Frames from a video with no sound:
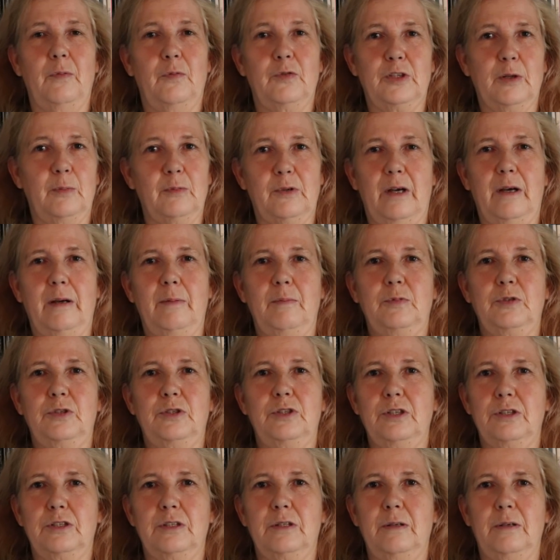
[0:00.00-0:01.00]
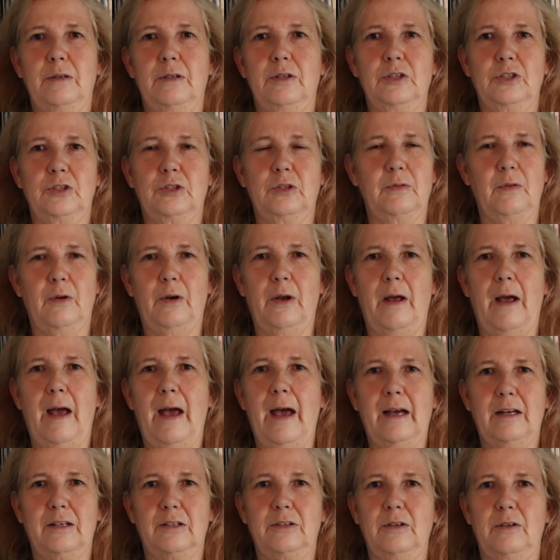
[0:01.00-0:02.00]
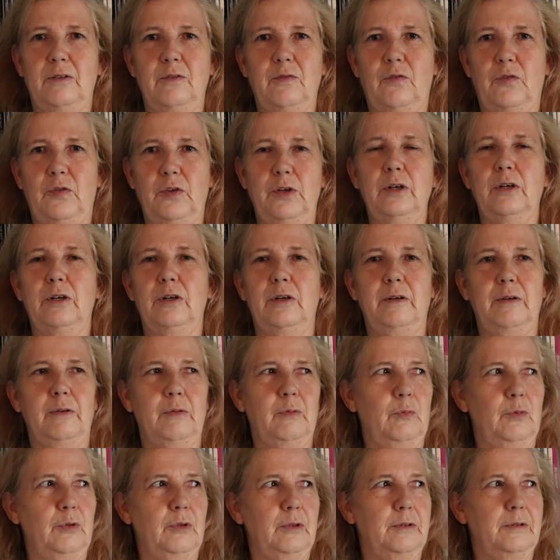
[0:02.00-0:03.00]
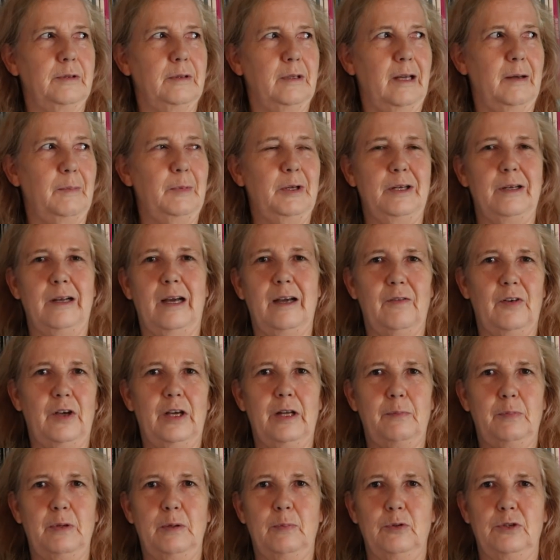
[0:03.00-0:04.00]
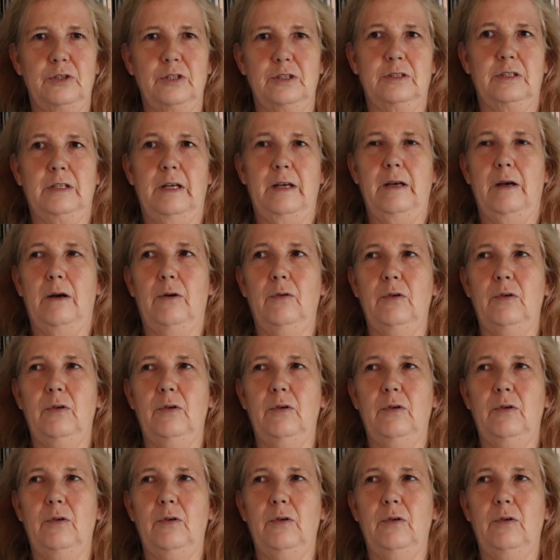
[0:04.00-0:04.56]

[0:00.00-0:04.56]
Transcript: sometimes just act in fear, and will, I mean, I've had people just say,